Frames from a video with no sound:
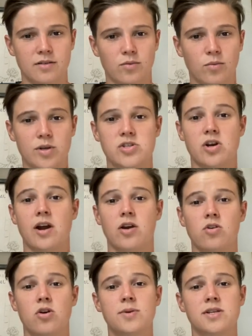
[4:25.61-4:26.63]
Once our
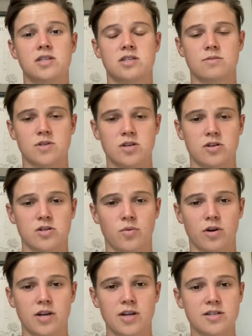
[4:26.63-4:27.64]
aerobic system starts working,